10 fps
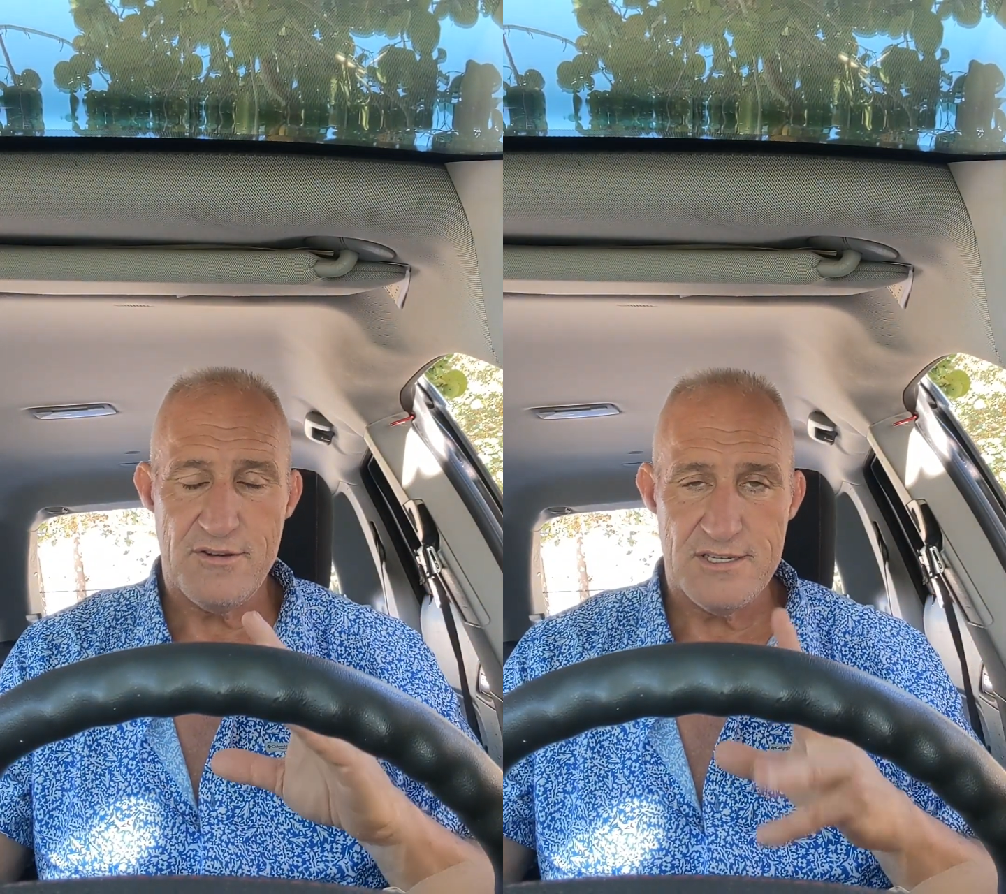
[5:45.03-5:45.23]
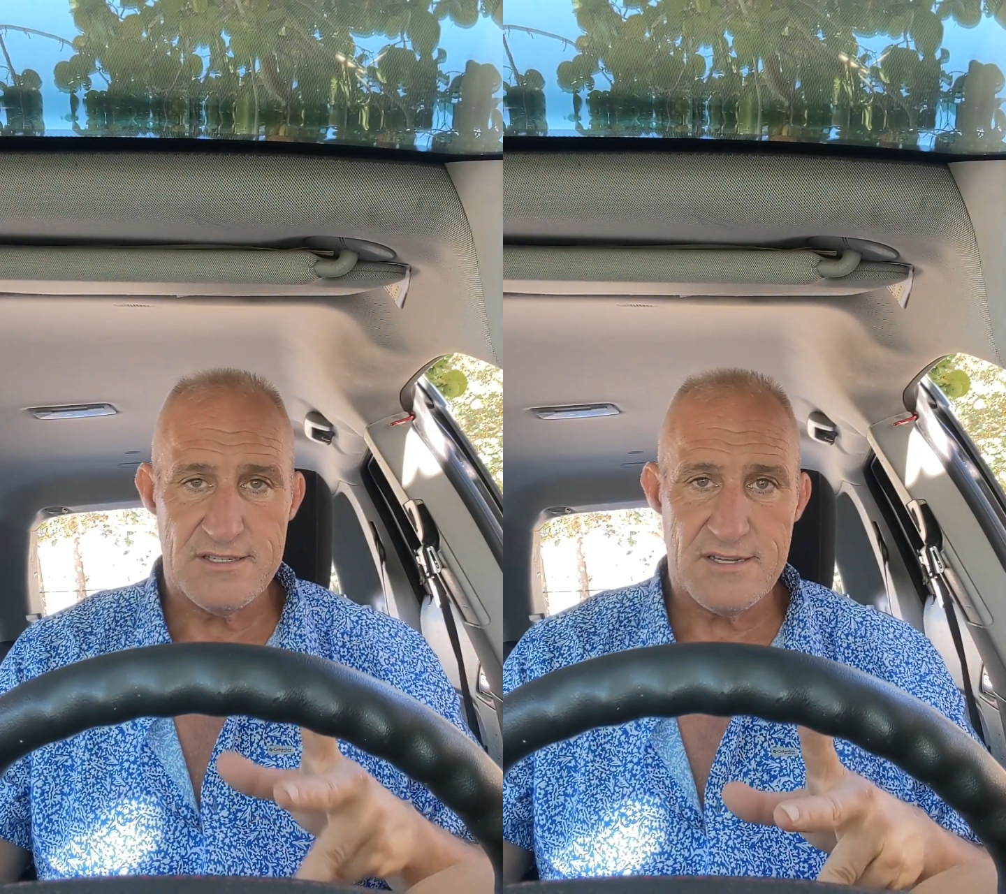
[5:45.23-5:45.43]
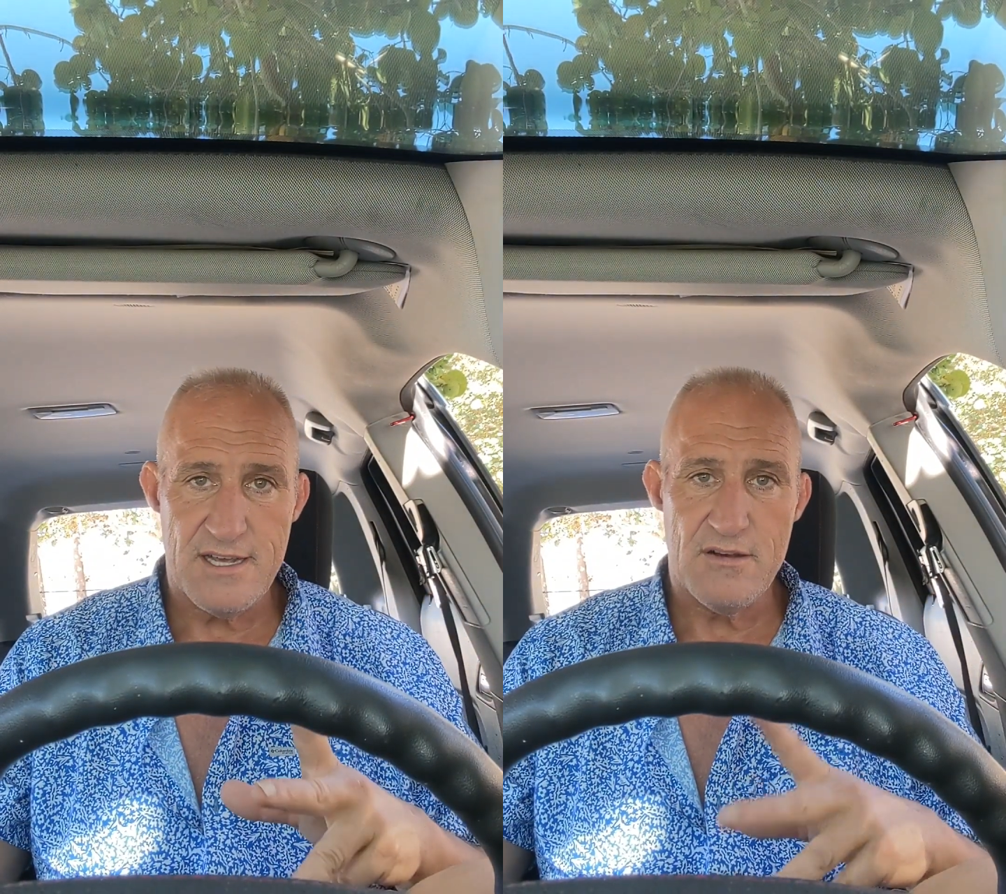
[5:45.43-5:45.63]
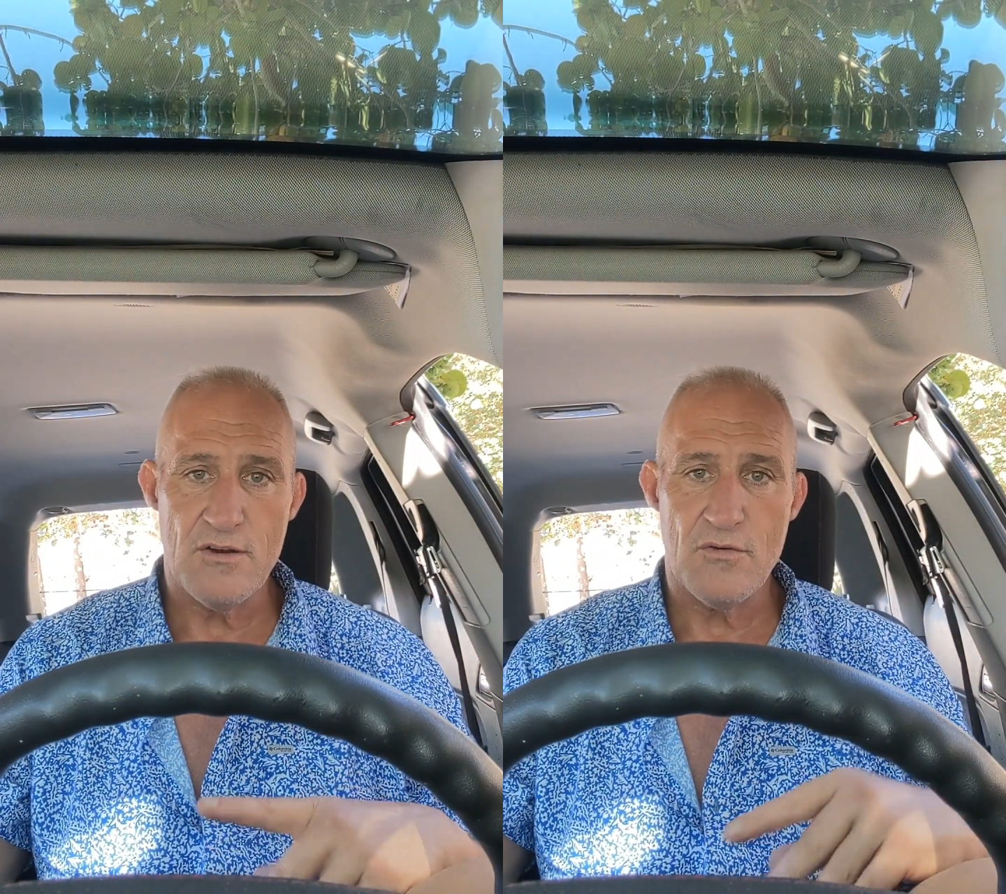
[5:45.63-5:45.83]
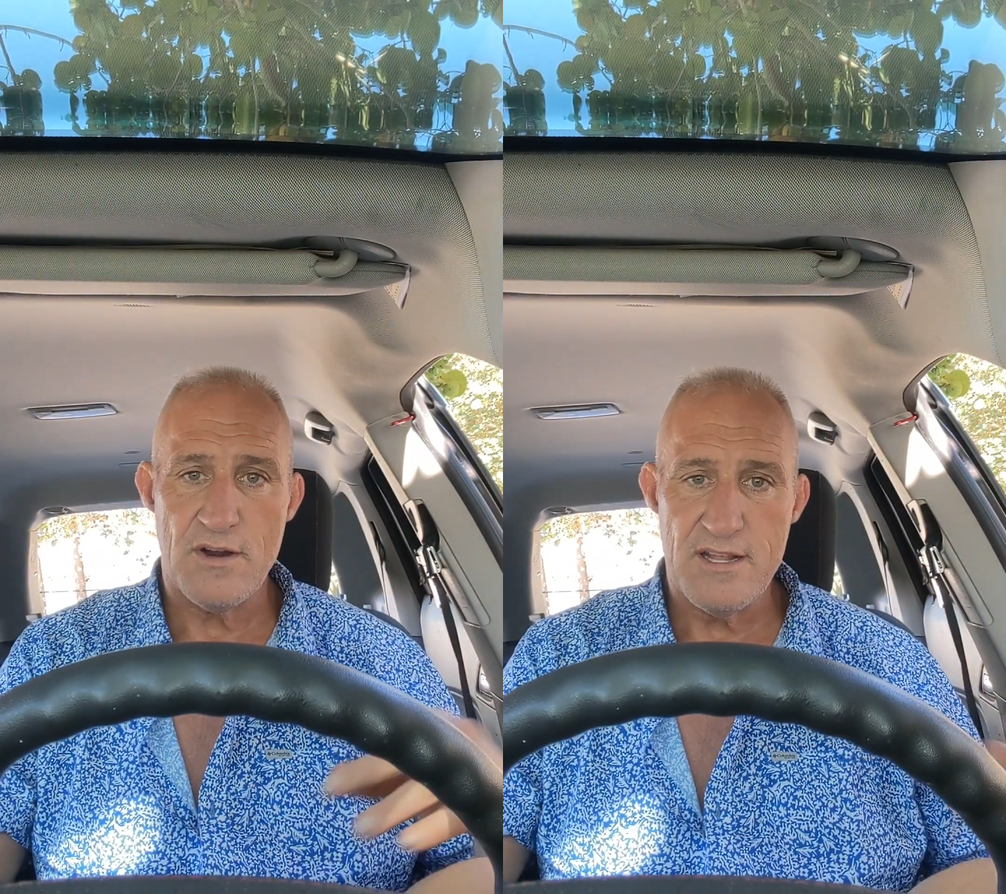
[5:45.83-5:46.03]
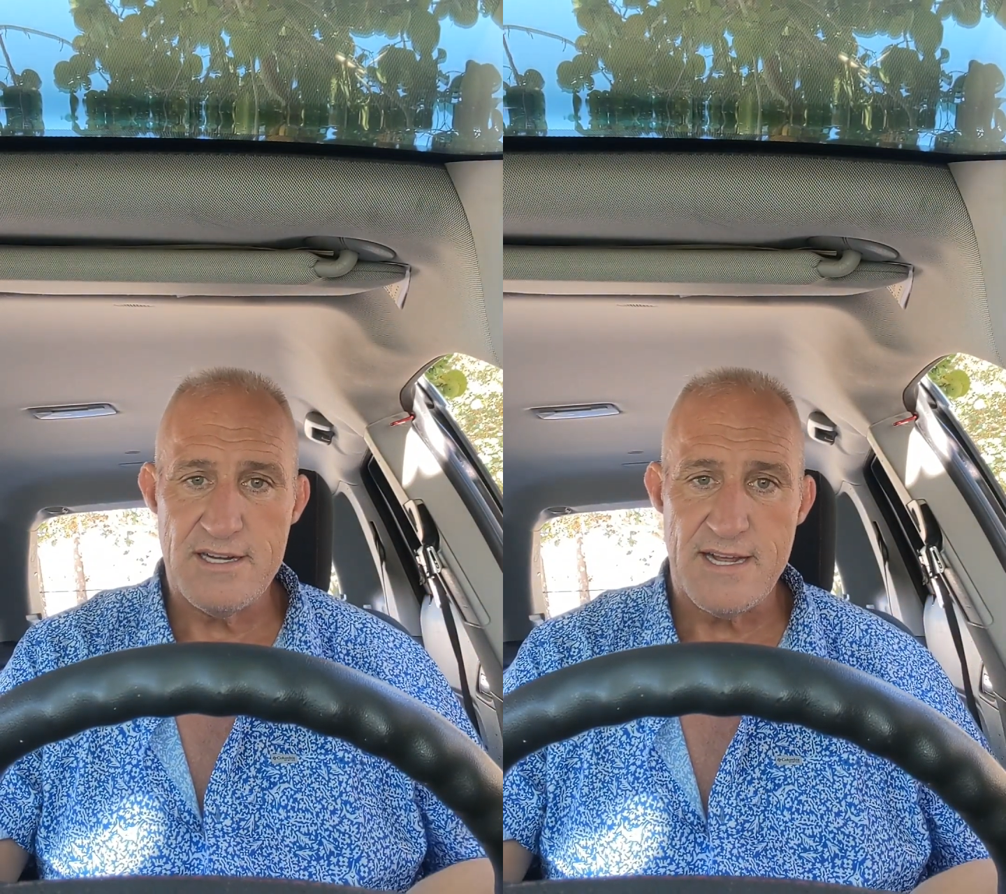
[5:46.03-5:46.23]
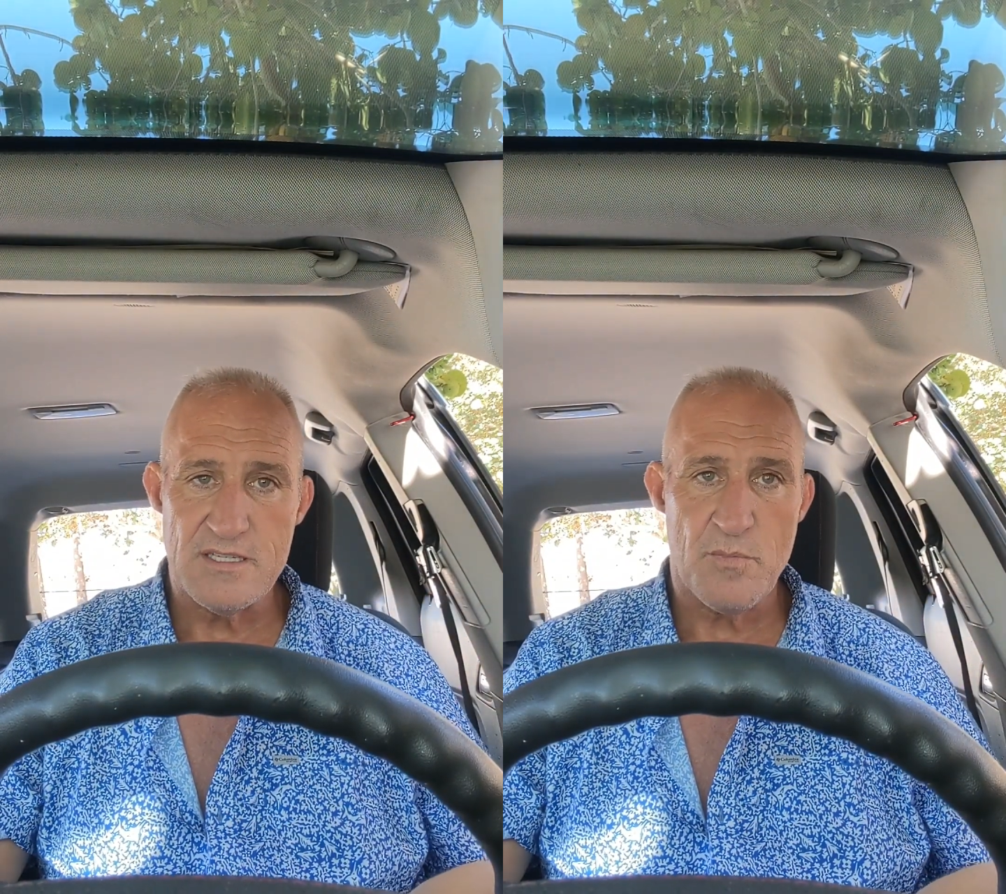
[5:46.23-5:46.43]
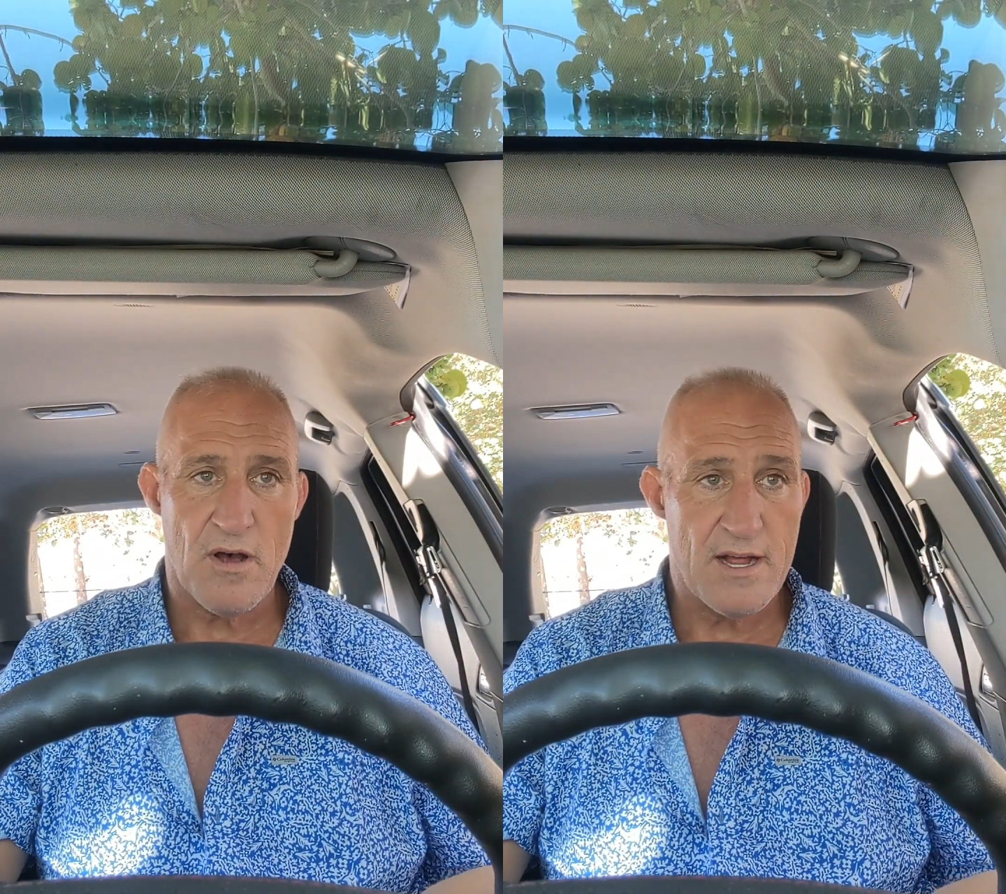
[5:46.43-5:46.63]
you just say you go into the
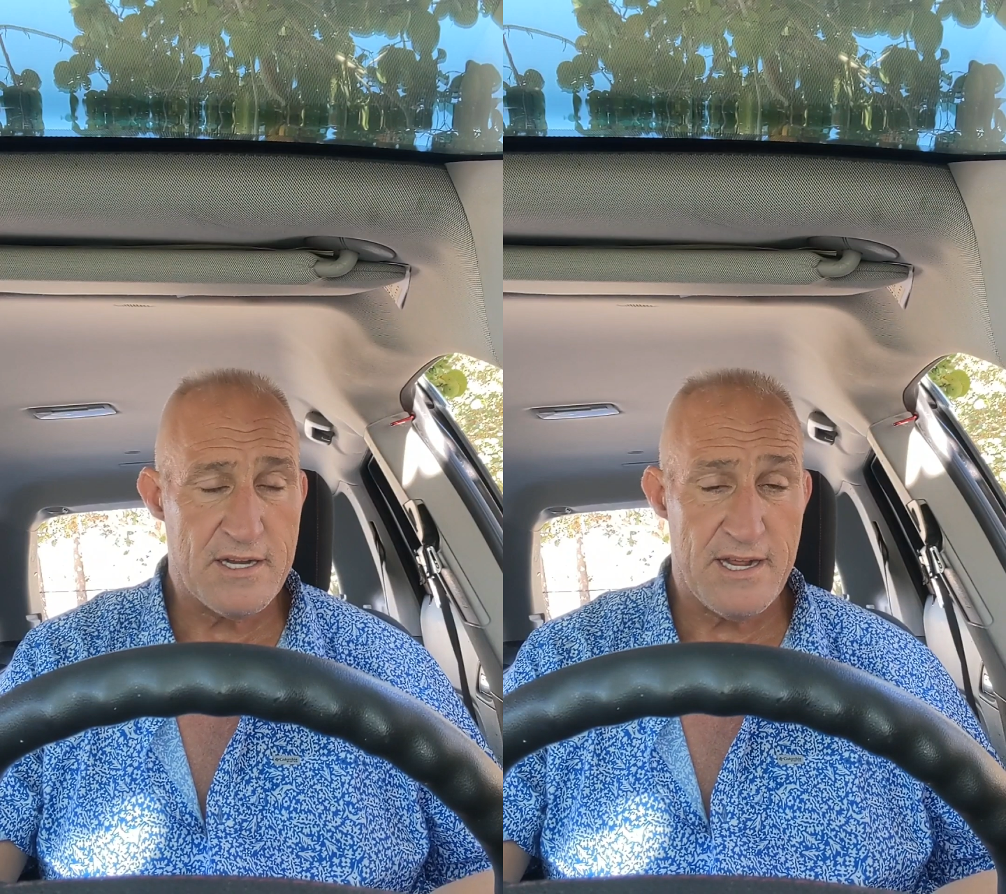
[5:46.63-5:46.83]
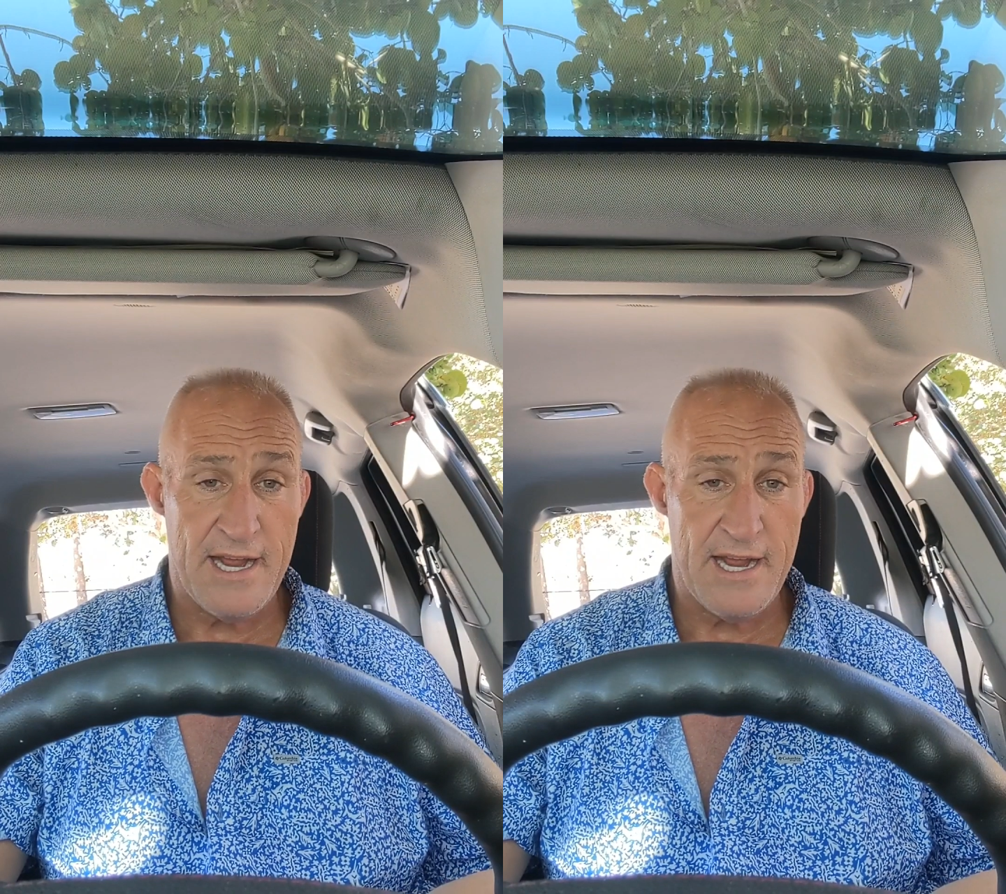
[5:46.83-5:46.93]
tent spot